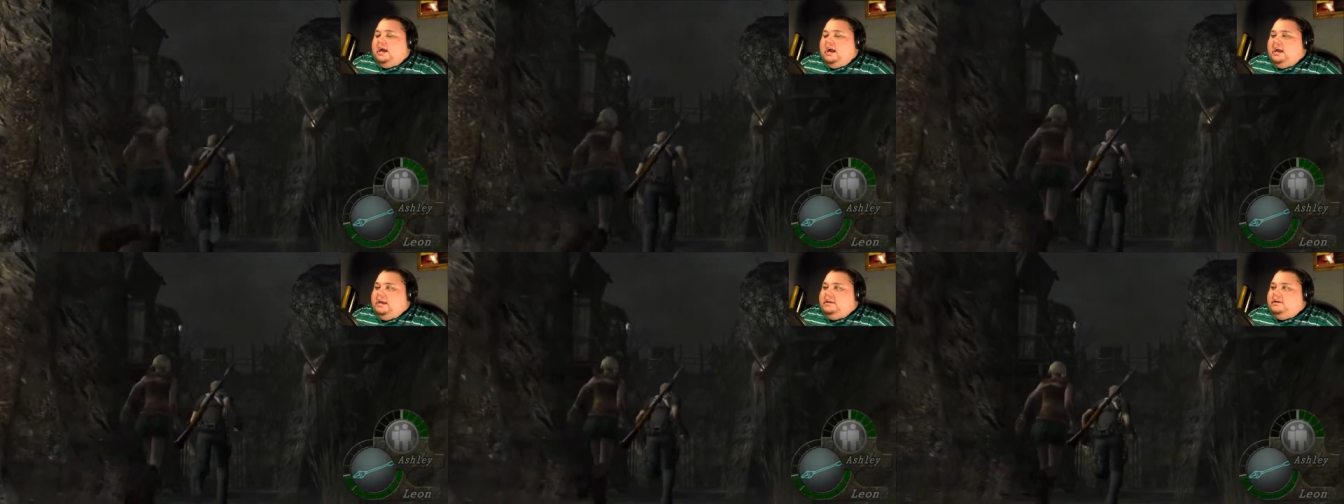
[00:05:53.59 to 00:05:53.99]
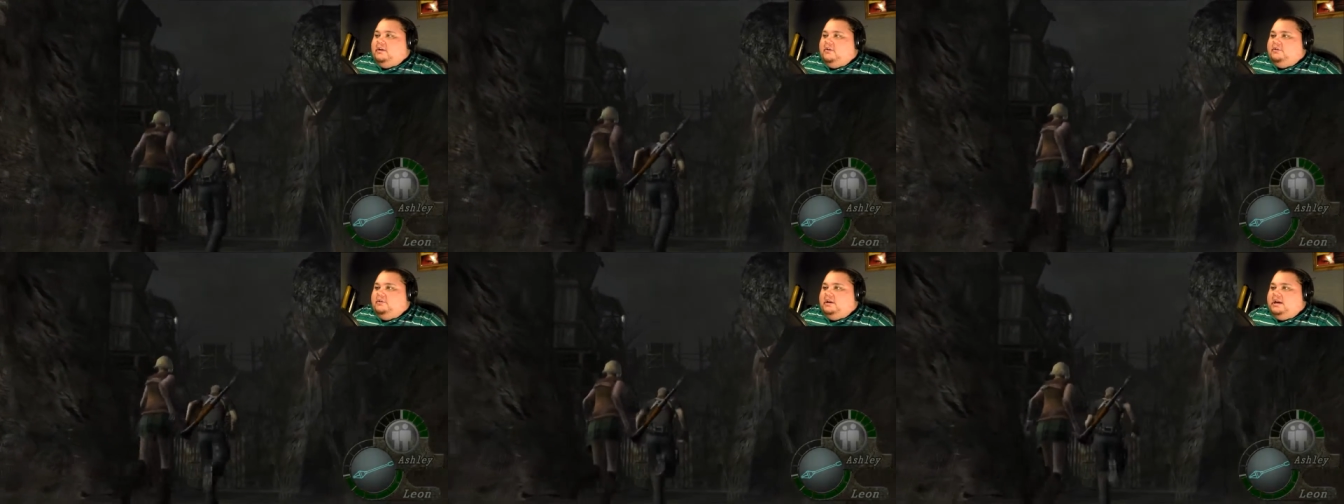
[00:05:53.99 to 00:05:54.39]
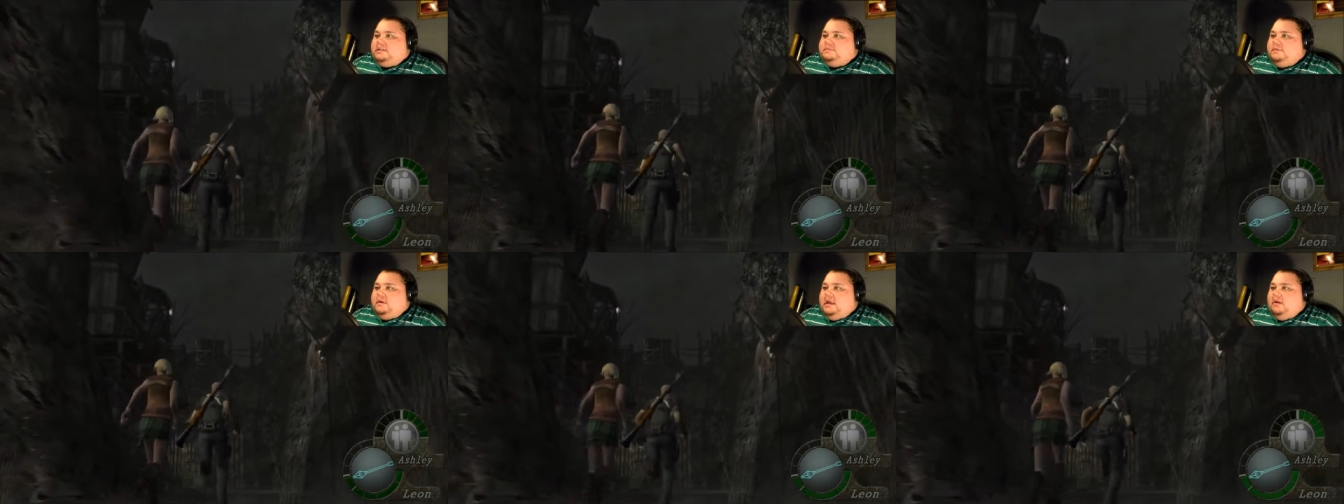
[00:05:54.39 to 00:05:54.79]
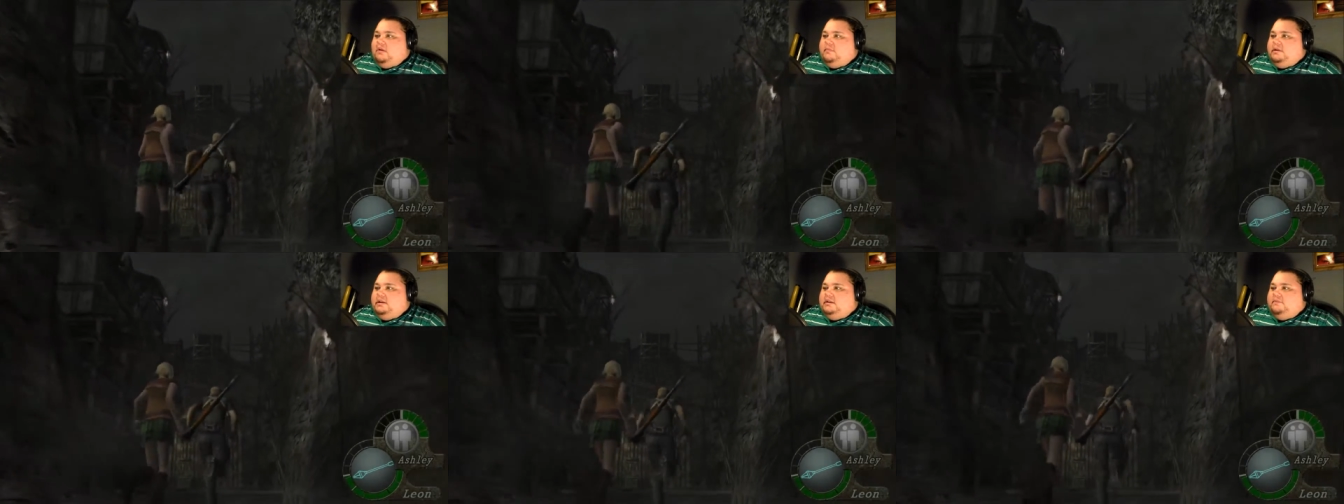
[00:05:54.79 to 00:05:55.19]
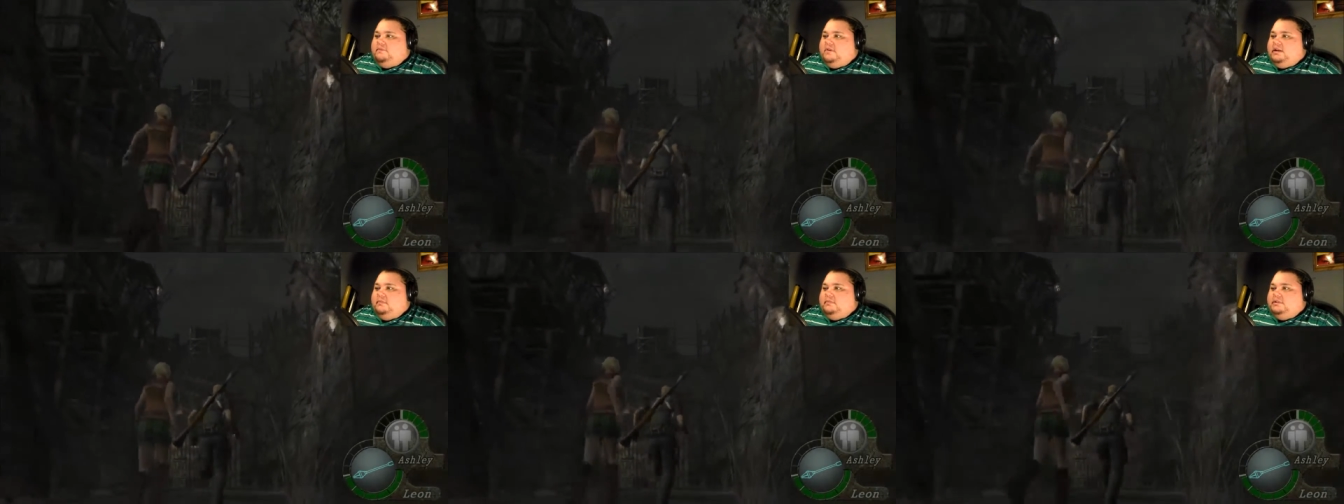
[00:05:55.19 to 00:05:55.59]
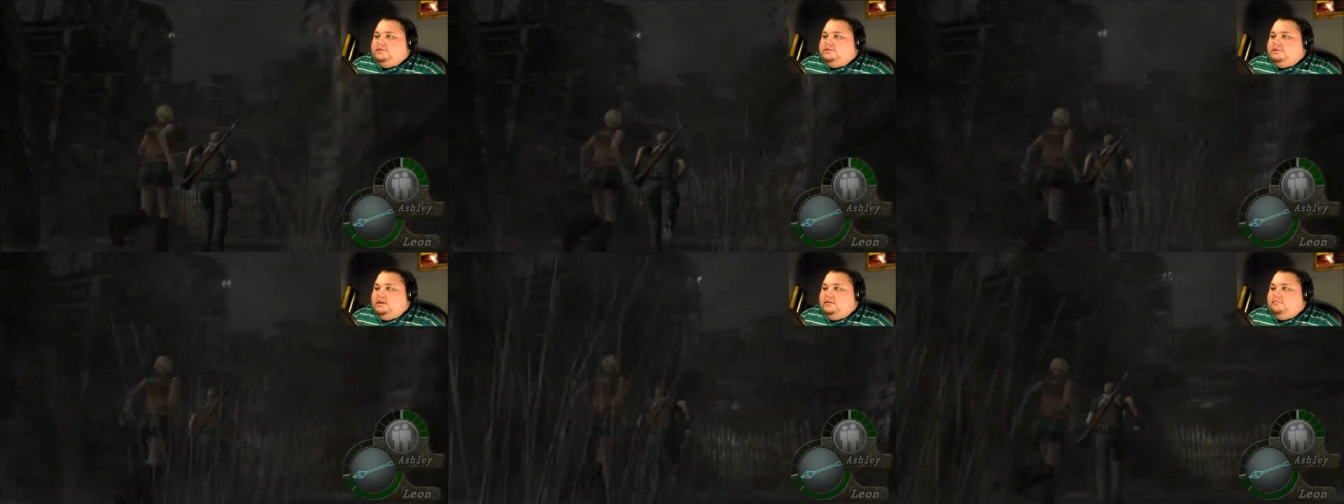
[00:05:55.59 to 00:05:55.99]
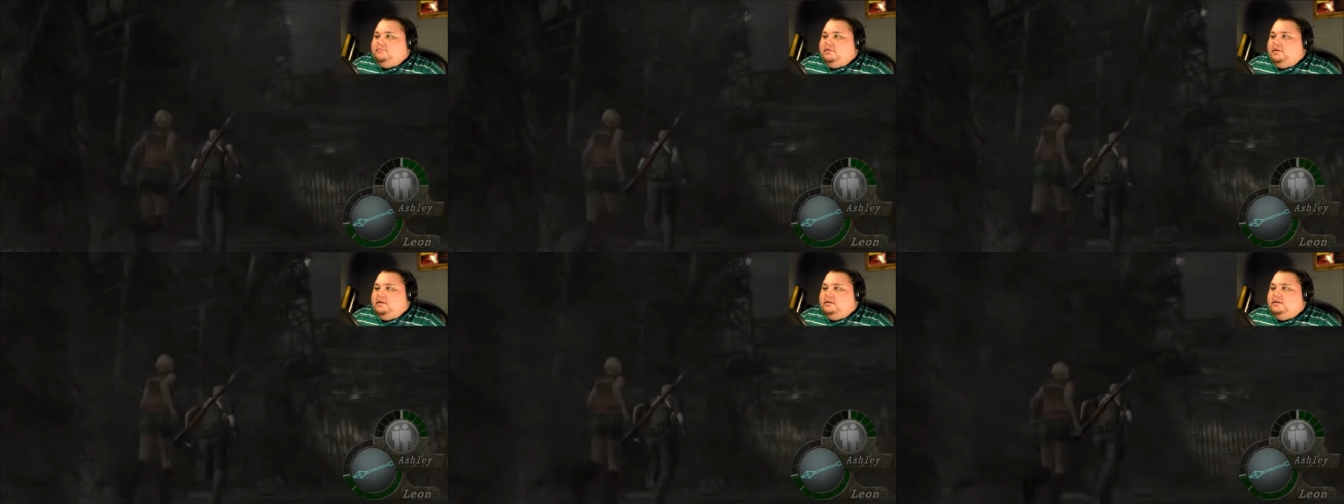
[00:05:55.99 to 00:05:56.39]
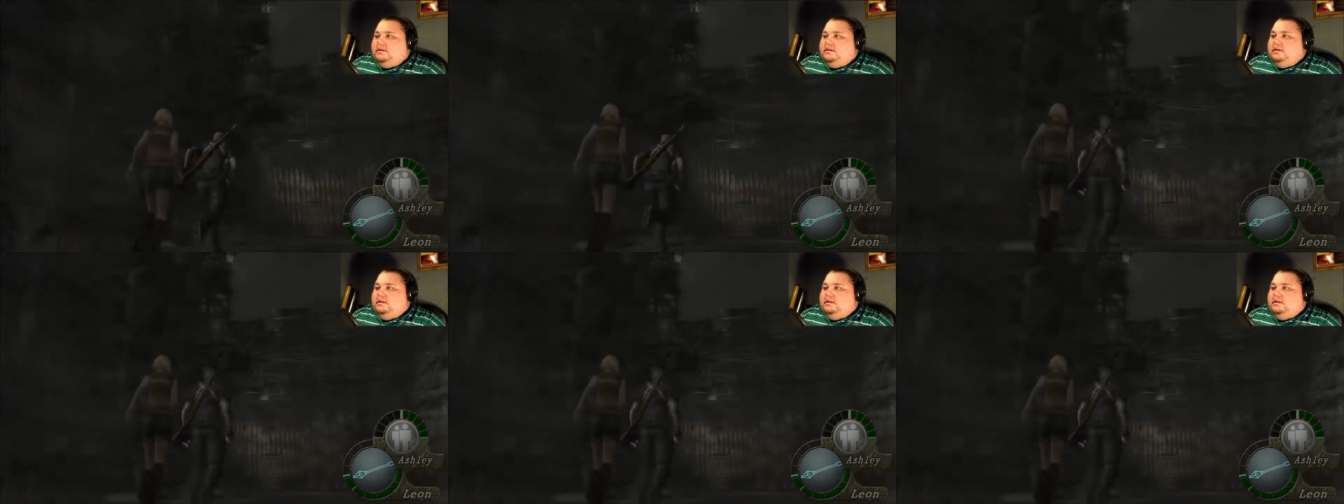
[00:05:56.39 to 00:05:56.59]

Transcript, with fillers: I know you guys probably want me to defeat him legit, but